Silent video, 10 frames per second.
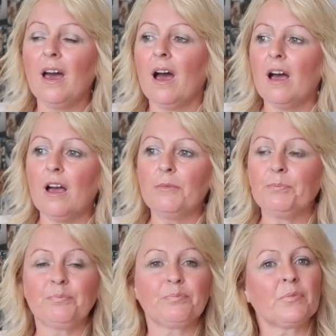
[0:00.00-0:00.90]

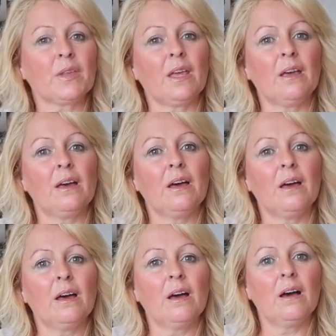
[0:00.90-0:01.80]

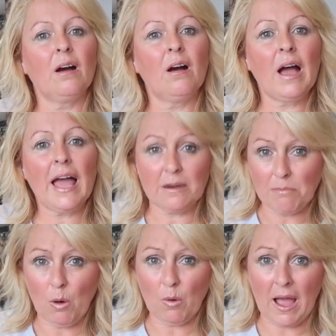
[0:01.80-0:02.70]
I had a
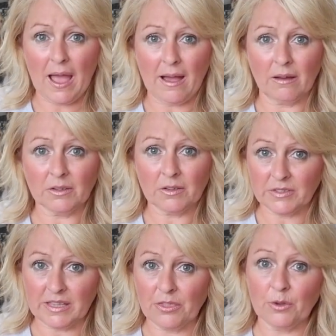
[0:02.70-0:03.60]
mole cut out because
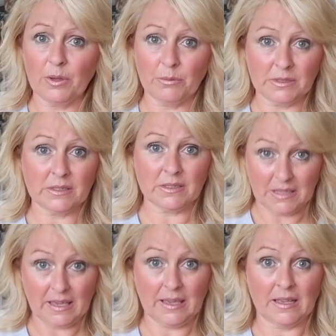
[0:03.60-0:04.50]
they thought it was
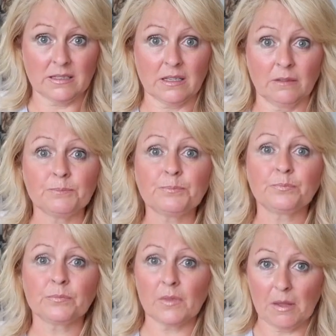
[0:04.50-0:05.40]
skin cancer
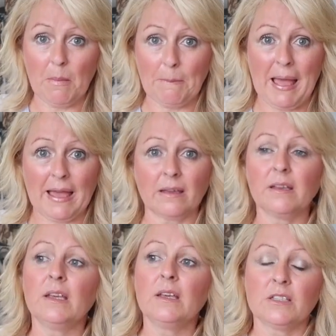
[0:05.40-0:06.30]
in my back.
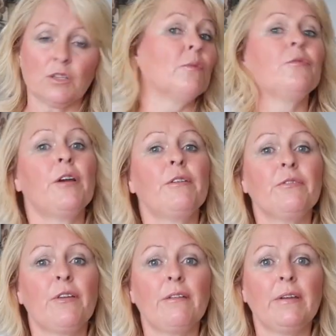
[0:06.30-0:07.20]
So I'm very,
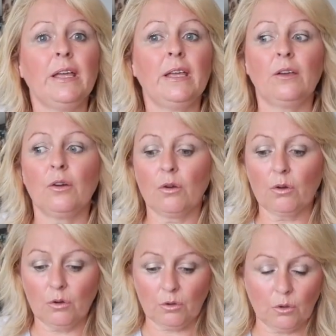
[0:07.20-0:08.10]
very
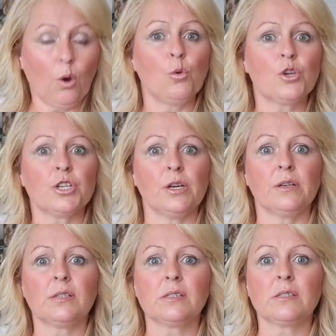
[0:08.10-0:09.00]

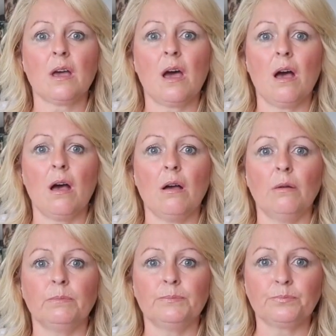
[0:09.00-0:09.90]
cautious,
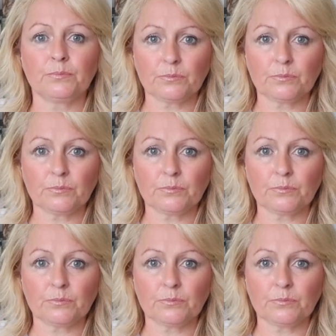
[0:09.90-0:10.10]
and